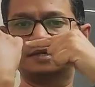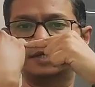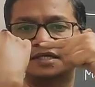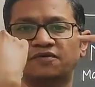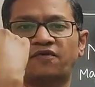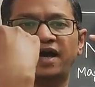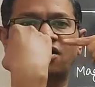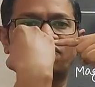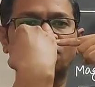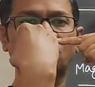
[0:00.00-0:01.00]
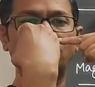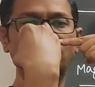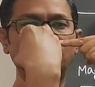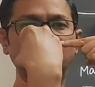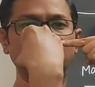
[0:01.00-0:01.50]
This is the wire of the
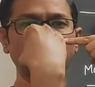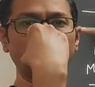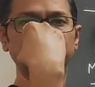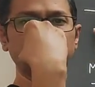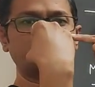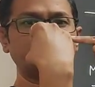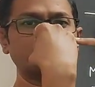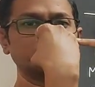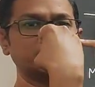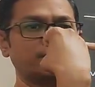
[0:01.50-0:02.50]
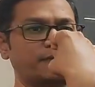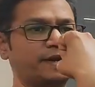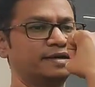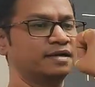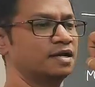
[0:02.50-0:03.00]
coil which is connected on the slip
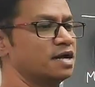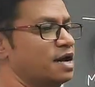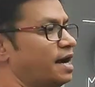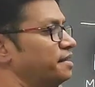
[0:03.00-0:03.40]
ring,